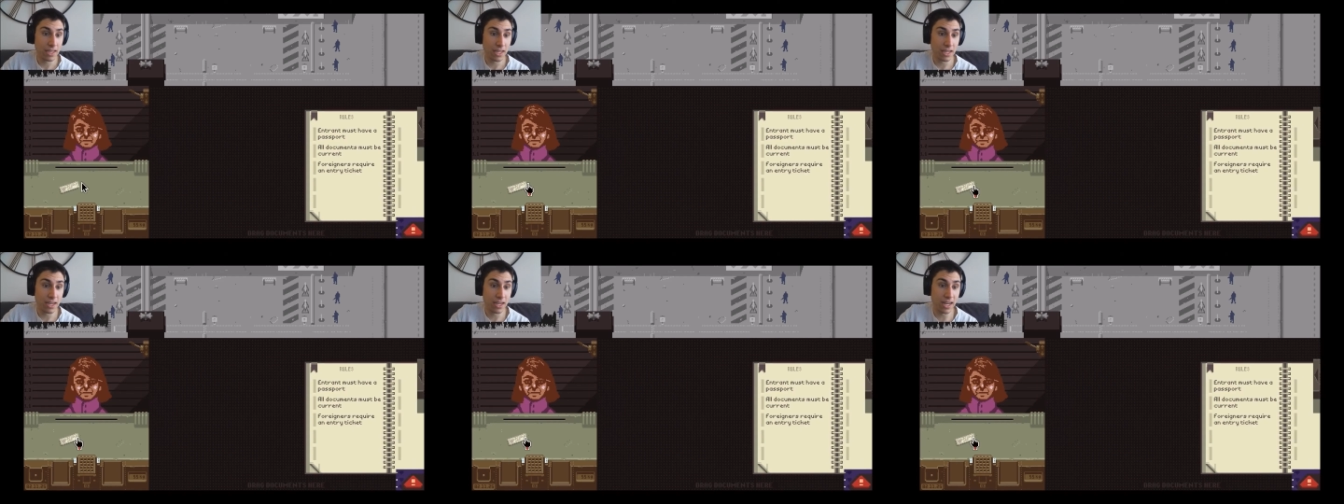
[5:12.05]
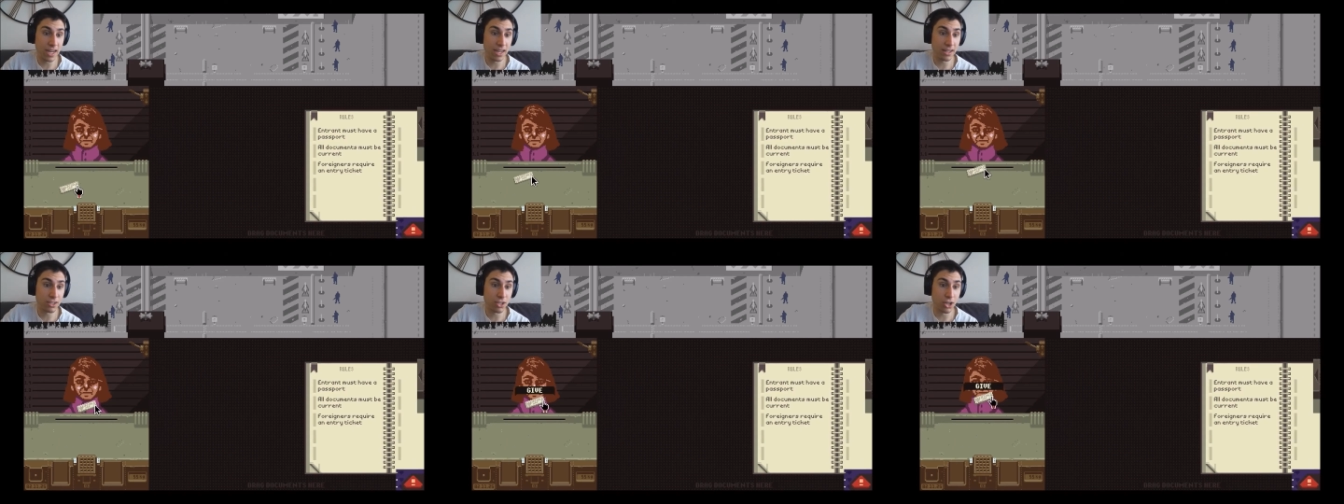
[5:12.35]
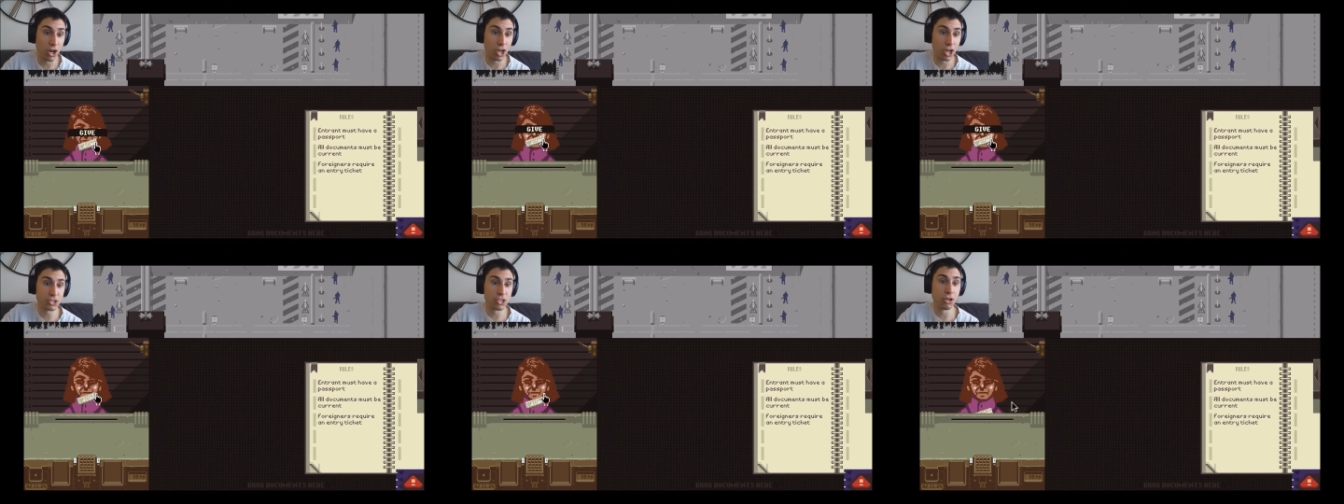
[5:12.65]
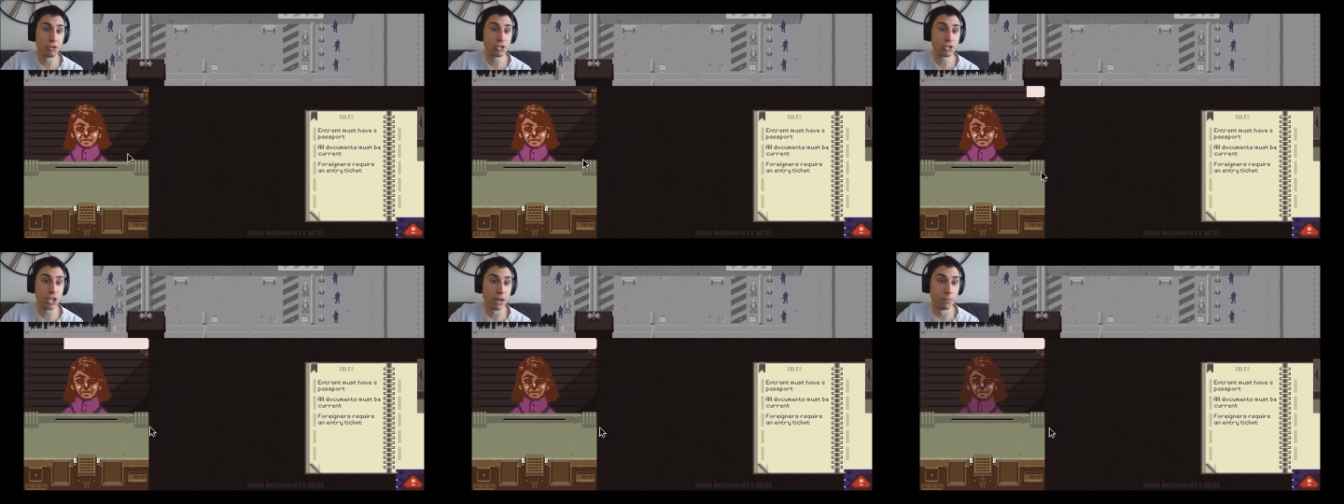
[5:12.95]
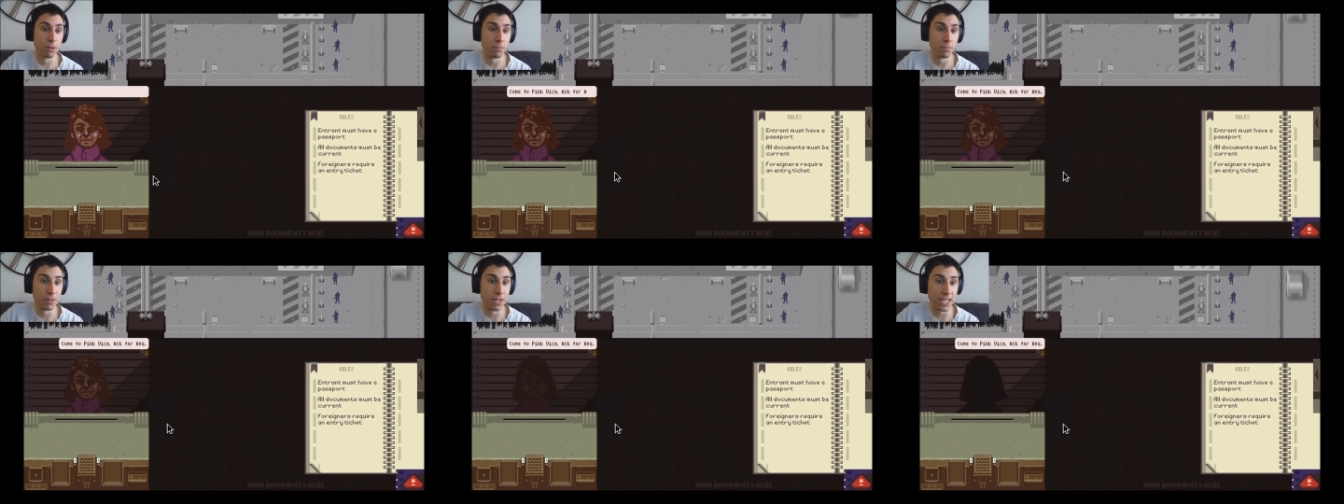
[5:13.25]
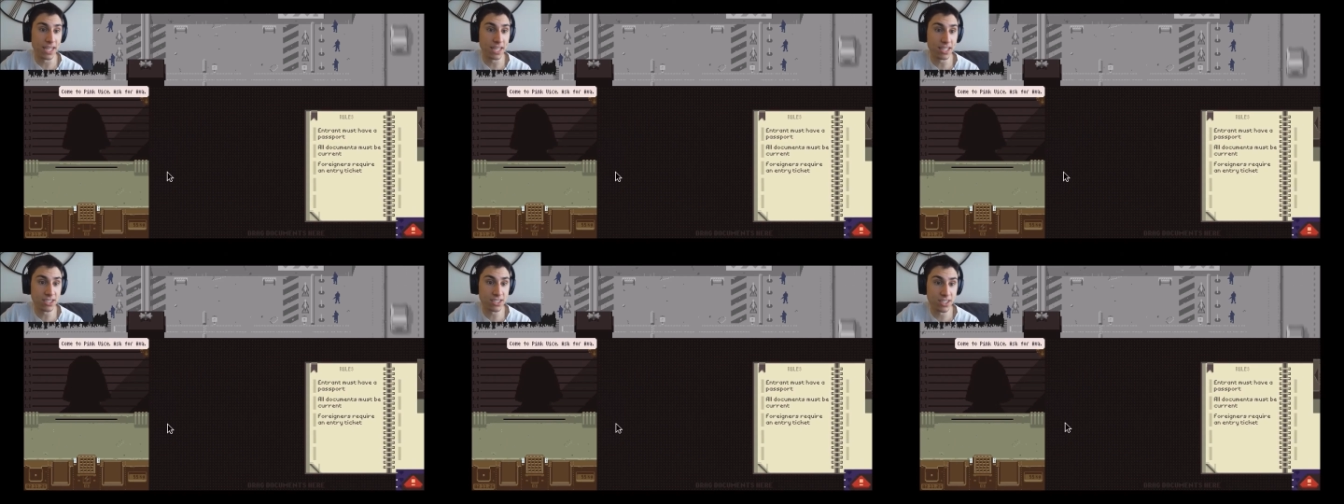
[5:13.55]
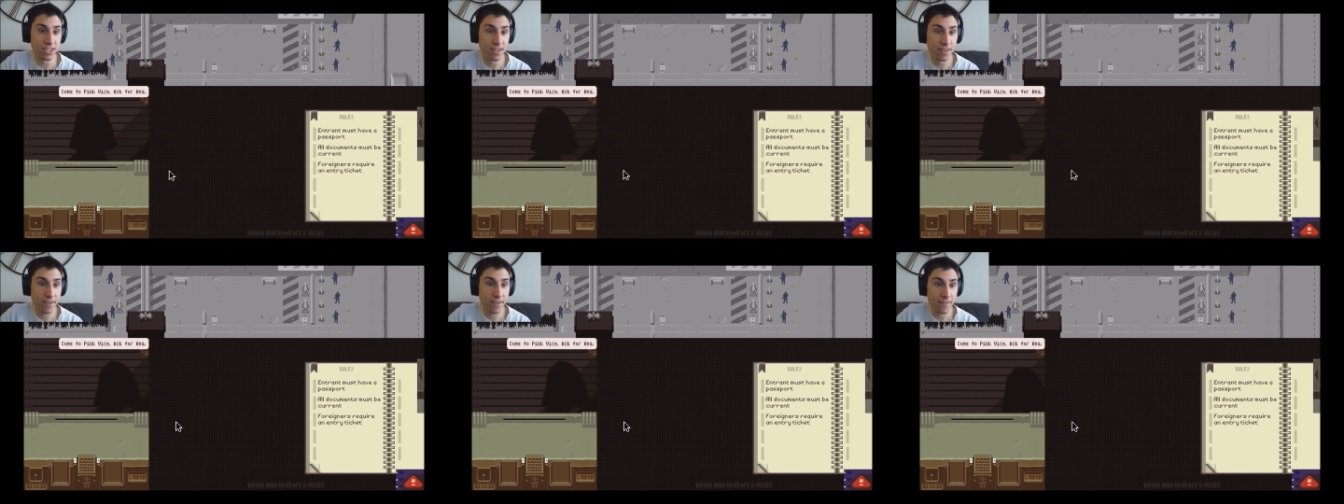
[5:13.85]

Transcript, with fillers: Alright, cause no trouble, please.